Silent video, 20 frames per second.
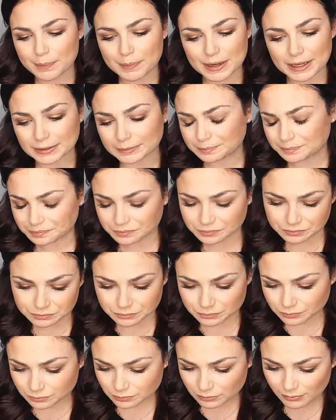but
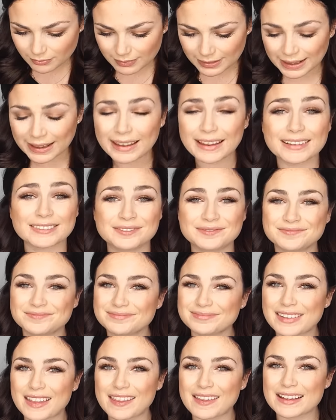hey,
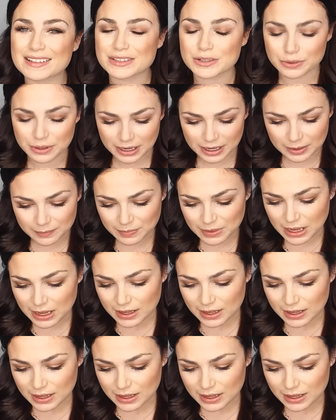that's okay.